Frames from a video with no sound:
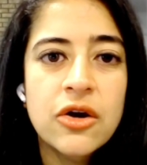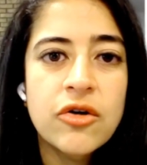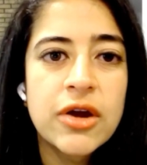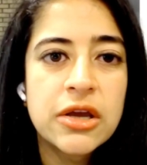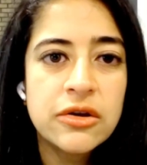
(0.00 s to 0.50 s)
a
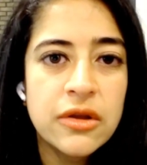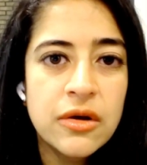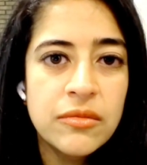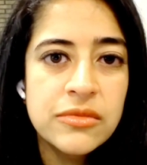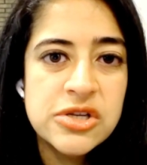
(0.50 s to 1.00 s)

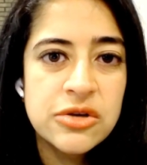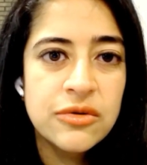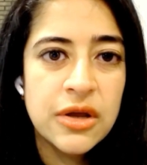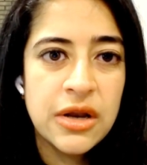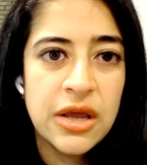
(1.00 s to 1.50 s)
curriculum
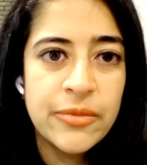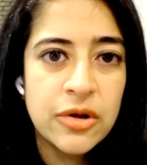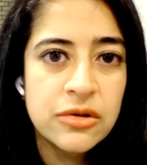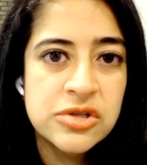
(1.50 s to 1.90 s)
to enable